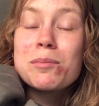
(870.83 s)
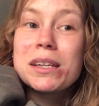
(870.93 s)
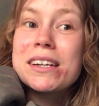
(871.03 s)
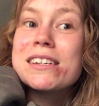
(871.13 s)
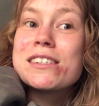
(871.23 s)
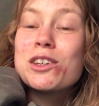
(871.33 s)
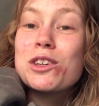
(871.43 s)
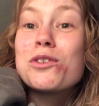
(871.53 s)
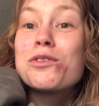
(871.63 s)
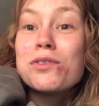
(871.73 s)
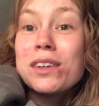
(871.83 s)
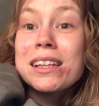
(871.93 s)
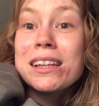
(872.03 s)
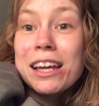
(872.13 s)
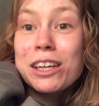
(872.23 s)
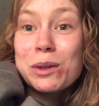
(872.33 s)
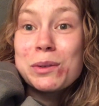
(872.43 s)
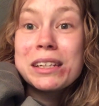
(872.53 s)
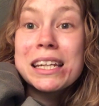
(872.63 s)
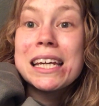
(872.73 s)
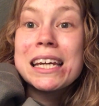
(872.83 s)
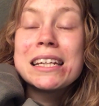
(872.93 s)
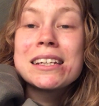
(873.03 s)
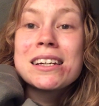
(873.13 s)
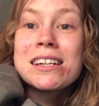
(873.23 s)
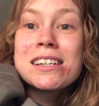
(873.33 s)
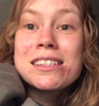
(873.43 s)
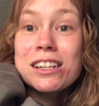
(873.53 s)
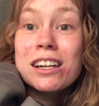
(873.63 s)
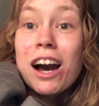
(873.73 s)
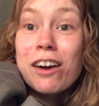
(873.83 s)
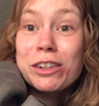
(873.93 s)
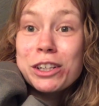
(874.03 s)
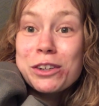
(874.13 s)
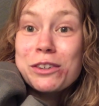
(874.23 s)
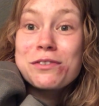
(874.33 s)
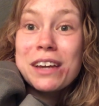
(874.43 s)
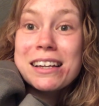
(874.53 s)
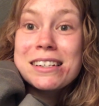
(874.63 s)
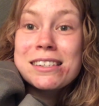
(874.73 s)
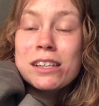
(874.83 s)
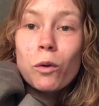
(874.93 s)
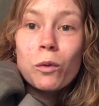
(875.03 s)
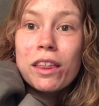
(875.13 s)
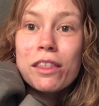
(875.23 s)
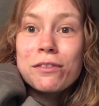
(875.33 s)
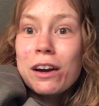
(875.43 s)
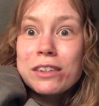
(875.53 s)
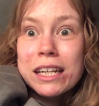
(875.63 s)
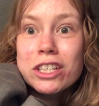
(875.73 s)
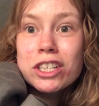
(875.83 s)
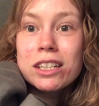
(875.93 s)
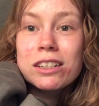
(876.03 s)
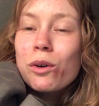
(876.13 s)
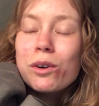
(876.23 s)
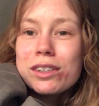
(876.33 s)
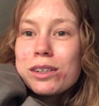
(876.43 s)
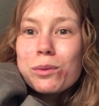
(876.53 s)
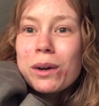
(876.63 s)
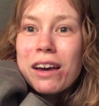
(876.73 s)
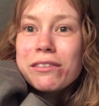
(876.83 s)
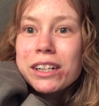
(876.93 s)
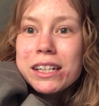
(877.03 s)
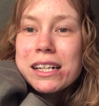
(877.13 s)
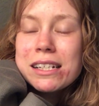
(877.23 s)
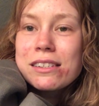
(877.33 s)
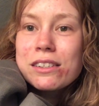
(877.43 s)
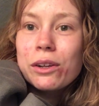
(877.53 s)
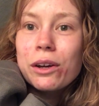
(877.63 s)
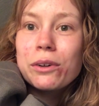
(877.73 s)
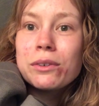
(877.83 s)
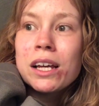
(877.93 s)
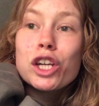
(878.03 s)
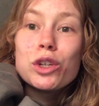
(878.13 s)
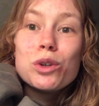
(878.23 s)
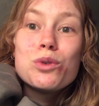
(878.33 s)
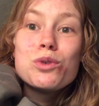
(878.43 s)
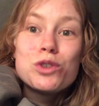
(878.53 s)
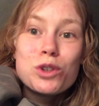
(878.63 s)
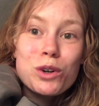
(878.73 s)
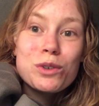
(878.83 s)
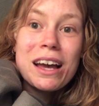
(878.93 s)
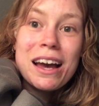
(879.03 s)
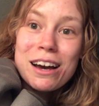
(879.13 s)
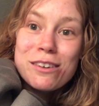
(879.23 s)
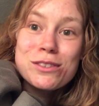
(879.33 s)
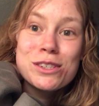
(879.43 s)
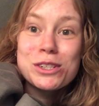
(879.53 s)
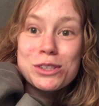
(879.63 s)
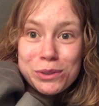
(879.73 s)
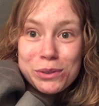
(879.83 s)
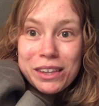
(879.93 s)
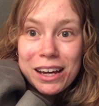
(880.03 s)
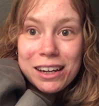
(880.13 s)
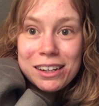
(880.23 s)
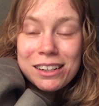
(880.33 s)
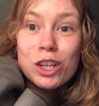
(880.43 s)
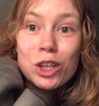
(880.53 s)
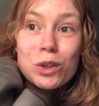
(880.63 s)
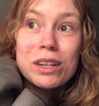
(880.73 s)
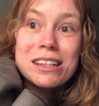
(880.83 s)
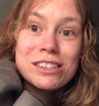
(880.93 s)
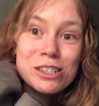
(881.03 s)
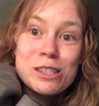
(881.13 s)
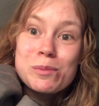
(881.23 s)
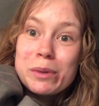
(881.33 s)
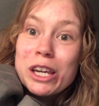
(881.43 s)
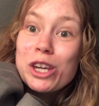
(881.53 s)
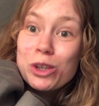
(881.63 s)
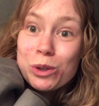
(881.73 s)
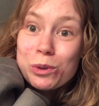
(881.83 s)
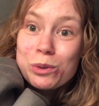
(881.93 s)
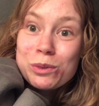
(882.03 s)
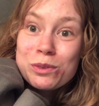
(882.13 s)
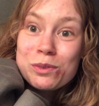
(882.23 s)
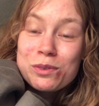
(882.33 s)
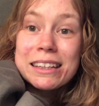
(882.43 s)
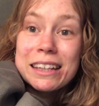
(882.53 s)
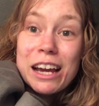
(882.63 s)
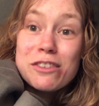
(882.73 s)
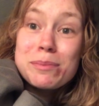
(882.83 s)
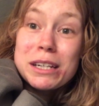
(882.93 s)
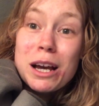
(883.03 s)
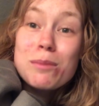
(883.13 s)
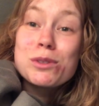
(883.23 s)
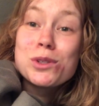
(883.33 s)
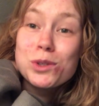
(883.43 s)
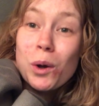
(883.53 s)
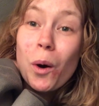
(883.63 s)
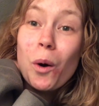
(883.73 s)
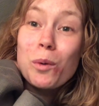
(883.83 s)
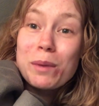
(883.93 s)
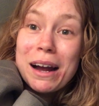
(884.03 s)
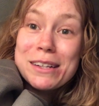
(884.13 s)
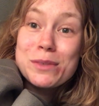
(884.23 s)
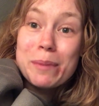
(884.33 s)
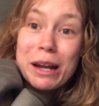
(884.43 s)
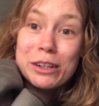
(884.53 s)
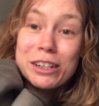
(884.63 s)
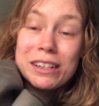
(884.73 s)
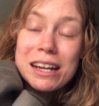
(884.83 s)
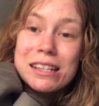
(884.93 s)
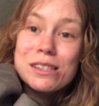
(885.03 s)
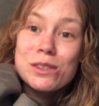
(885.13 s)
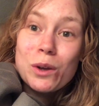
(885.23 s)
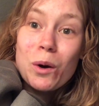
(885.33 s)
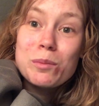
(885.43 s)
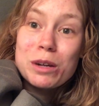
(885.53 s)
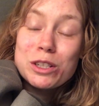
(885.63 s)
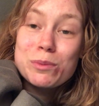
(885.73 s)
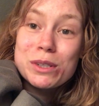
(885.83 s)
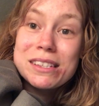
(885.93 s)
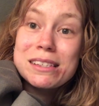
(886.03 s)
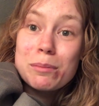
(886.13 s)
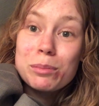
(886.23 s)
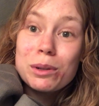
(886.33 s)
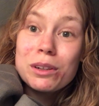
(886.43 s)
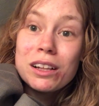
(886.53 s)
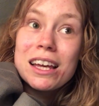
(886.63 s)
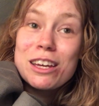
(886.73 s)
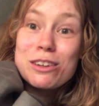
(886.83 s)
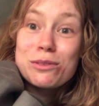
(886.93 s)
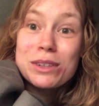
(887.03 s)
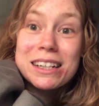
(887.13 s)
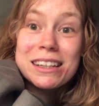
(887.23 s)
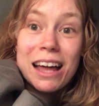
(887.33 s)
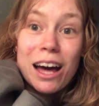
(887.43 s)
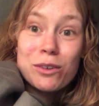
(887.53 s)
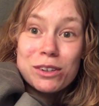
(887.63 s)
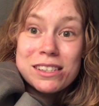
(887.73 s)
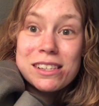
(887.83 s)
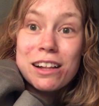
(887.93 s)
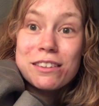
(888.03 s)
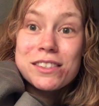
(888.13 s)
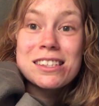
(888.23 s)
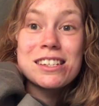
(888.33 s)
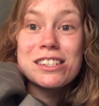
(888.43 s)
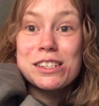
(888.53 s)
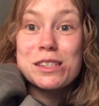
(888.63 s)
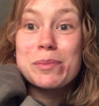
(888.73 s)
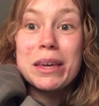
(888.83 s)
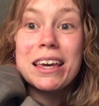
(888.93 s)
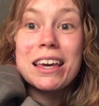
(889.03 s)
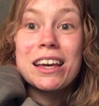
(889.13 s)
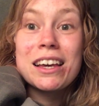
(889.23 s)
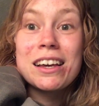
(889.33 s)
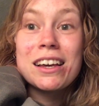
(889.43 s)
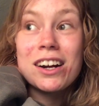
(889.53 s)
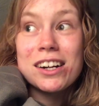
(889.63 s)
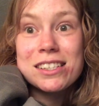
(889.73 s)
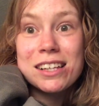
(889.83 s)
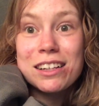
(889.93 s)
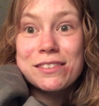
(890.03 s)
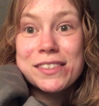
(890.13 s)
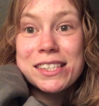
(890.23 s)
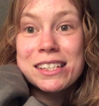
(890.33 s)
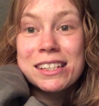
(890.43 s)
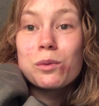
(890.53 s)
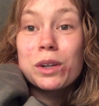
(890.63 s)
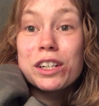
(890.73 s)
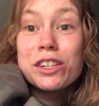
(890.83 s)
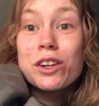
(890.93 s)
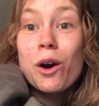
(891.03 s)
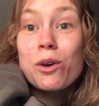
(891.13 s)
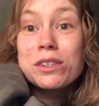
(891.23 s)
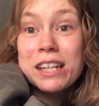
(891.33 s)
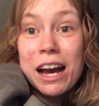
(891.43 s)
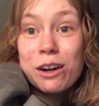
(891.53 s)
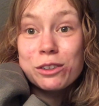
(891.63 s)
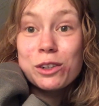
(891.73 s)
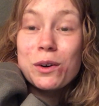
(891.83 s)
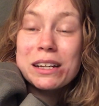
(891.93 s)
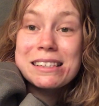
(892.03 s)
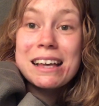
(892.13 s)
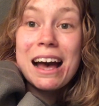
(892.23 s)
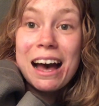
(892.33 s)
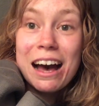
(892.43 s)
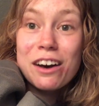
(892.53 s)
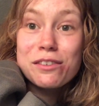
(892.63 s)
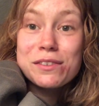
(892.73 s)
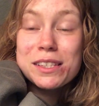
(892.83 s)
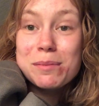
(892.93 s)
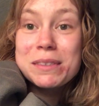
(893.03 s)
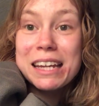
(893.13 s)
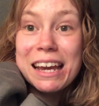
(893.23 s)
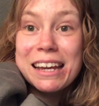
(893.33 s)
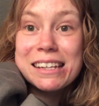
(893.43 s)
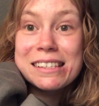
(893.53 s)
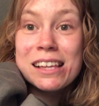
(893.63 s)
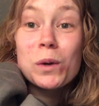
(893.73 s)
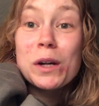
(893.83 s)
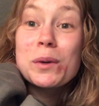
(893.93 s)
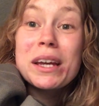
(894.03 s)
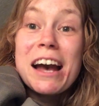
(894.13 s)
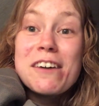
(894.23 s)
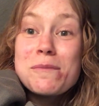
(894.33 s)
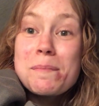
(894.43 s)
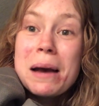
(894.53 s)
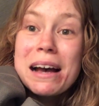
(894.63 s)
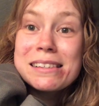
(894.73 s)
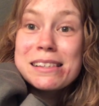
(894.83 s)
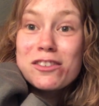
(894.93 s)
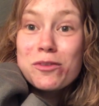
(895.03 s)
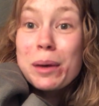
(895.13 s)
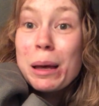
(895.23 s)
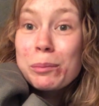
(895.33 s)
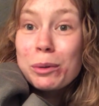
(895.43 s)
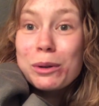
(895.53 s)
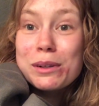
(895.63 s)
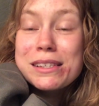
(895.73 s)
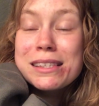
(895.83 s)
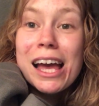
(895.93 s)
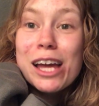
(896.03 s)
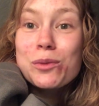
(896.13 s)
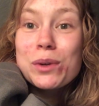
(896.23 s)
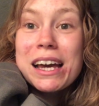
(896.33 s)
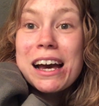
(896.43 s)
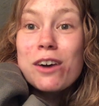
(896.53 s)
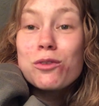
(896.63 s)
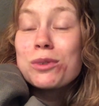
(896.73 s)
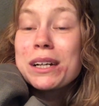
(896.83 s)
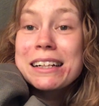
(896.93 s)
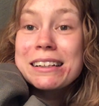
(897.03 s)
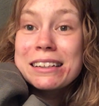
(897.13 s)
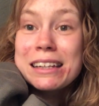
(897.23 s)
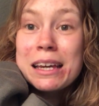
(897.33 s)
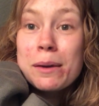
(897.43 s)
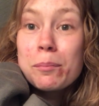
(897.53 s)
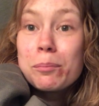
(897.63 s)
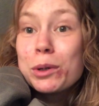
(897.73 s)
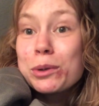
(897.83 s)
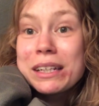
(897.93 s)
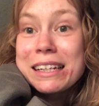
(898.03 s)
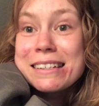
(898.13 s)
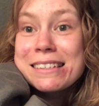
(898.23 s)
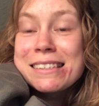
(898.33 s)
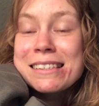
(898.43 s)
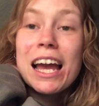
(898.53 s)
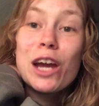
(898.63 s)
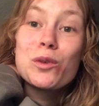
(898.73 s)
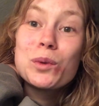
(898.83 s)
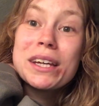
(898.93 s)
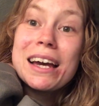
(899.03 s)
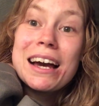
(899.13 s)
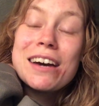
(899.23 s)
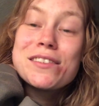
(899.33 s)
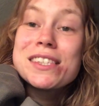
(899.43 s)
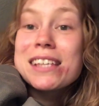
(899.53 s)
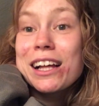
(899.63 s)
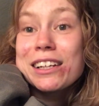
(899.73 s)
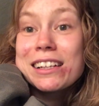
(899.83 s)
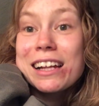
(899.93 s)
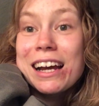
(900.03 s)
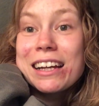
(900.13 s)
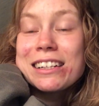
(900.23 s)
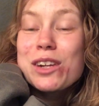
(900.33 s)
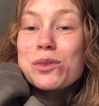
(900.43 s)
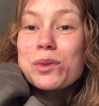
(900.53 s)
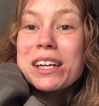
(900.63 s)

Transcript: Because you feel like you need to cover your face with foundation or whatever it is, you know? You don't have to do that. You can just be you. Life becomes so much better and so much more simple if we allow ourselves to just be ourselves. We're no doubt going to have some days where we have massive pimples and we have wiggly booties, and we have cellulite, and we